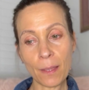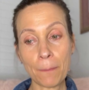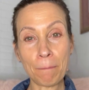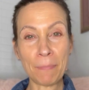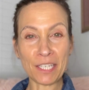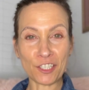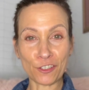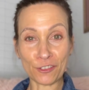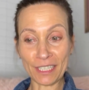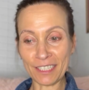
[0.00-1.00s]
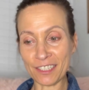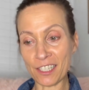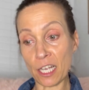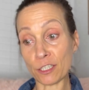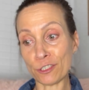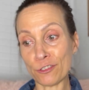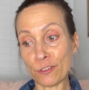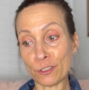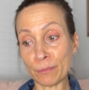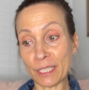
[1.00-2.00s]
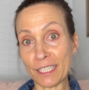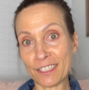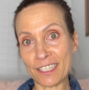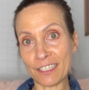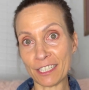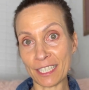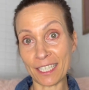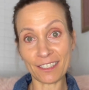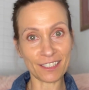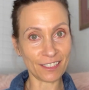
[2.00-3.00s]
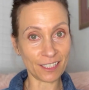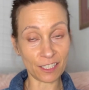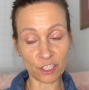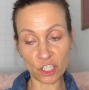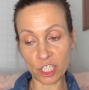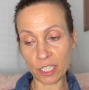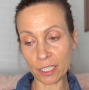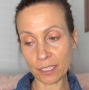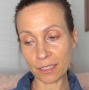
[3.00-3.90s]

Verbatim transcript: Mitch grins uncontrollably as Sarah kisses his cheek.